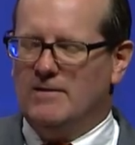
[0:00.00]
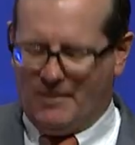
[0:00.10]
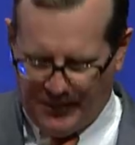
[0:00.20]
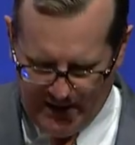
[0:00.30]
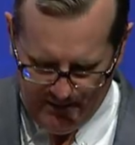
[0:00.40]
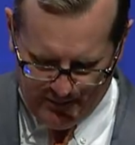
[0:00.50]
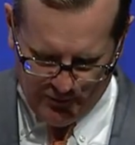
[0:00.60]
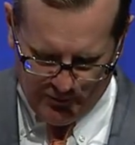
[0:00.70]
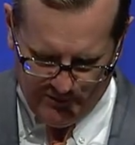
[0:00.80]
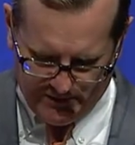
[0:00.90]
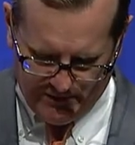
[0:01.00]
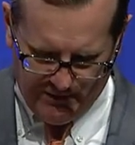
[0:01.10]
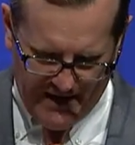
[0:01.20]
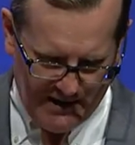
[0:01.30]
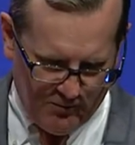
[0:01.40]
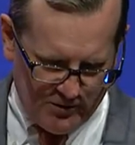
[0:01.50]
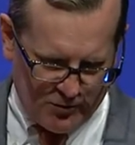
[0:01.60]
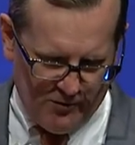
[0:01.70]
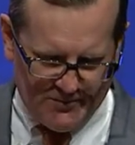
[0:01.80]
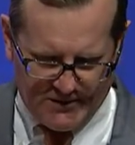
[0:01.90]
the people groups, the
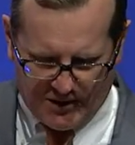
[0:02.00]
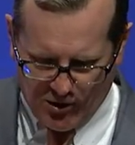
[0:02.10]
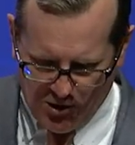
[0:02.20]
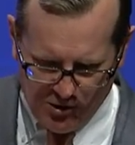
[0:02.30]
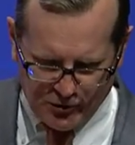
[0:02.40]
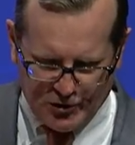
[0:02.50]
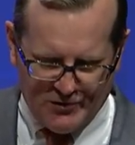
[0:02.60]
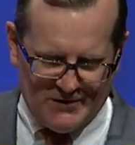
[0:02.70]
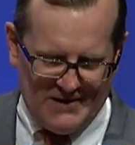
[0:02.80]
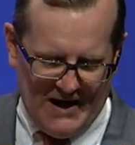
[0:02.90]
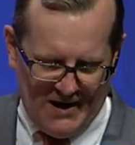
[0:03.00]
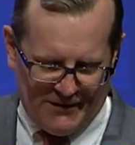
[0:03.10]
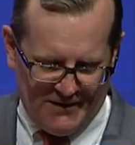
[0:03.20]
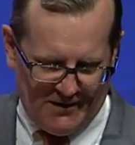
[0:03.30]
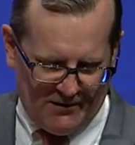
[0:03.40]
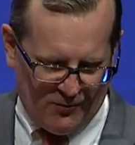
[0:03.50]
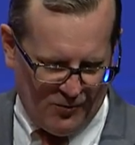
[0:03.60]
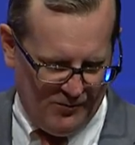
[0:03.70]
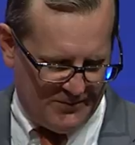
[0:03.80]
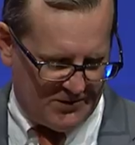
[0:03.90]
language groups, the cultures, the ethnic
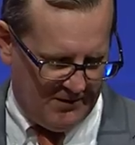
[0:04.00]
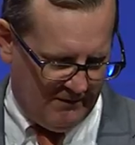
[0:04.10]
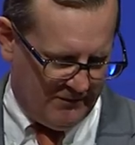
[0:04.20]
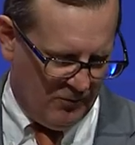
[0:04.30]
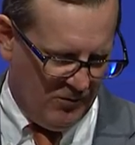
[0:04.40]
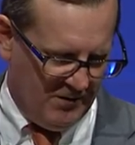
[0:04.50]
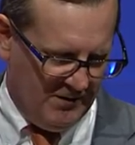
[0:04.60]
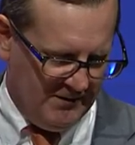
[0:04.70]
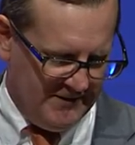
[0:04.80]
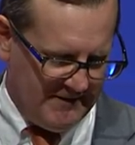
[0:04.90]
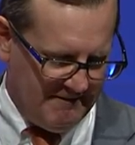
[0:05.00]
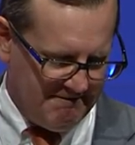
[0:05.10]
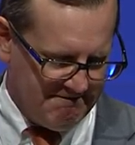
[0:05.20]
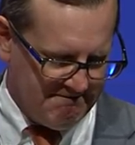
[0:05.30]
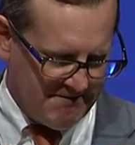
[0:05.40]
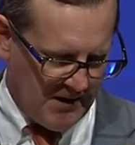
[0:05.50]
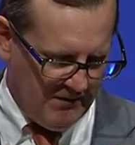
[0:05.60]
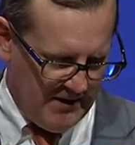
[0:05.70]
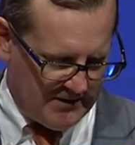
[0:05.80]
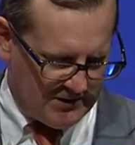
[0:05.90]
groups of the world.
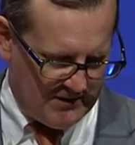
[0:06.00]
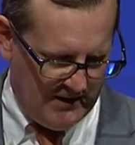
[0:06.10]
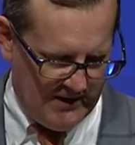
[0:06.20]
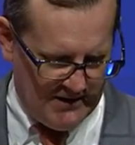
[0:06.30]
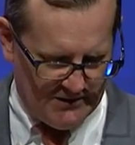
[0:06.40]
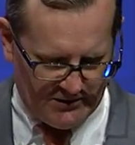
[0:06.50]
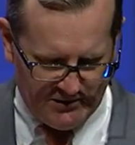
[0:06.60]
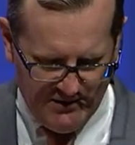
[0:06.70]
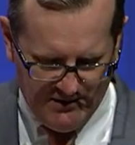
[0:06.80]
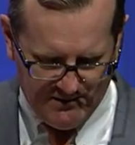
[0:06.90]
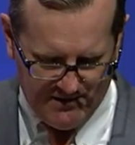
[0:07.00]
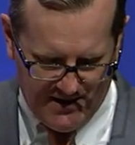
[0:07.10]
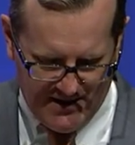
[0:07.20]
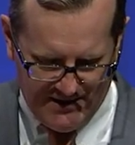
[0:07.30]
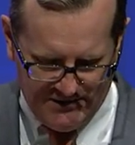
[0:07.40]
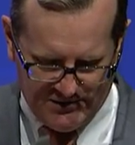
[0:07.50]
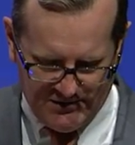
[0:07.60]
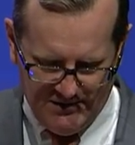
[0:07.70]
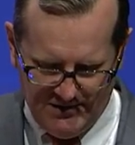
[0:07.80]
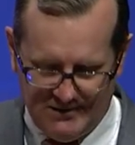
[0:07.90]
This is
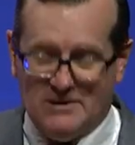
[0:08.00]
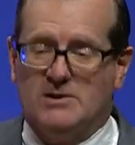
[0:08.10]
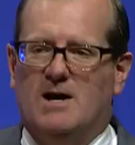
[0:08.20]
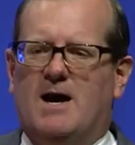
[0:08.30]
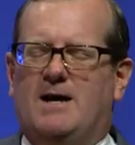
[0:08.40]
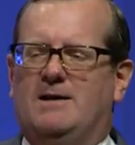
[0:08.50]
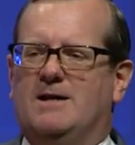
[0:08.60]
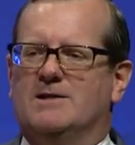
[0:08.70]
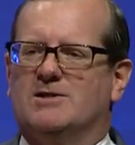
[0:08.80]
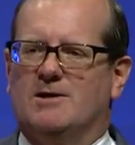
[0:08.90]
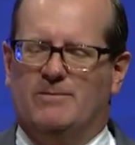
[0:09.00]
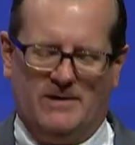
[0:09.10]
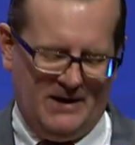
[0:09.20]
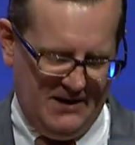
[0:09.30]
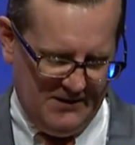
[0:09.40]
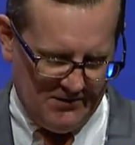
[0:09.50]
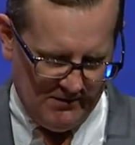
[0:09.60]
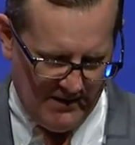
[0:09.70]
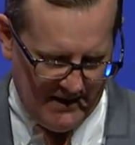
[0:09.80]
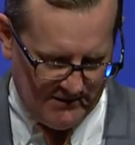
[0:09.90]
God's design. It is something He
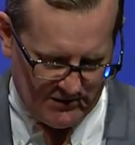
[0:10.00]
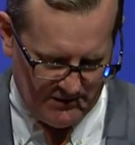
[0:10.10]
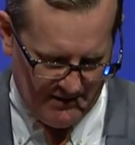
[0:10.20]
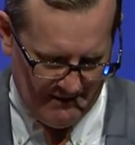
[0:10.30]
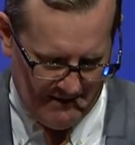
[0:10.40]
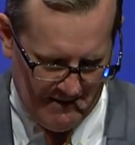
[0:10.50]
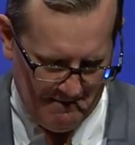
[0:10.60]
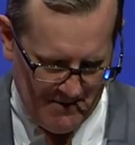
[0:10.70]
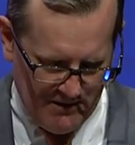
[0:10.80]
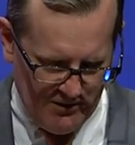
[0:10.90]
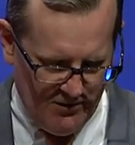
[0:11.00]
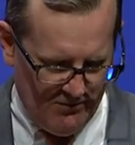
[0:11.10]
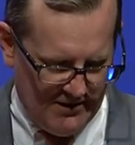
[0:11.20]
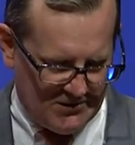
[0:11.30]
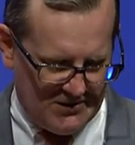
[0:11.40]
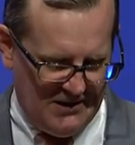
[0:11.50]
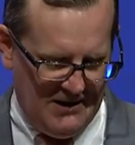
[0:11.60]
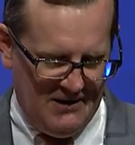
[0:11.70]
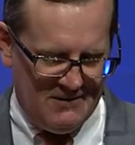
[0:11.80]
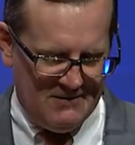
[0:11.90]
delights in.
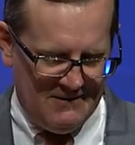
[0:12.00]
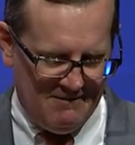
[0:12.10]
Unity